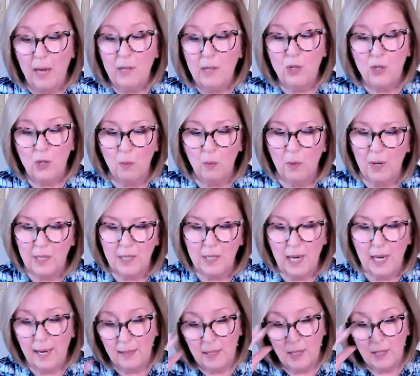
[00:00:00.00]
I do want to
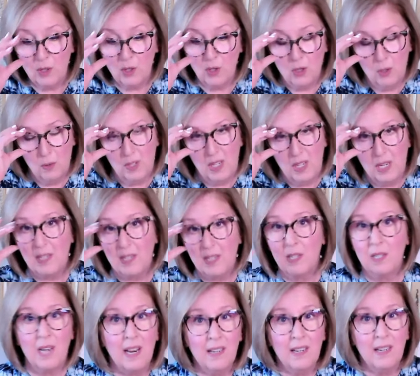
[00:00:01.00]
take this to the
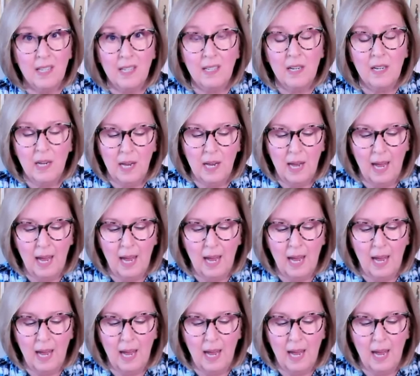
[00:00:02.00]
extended,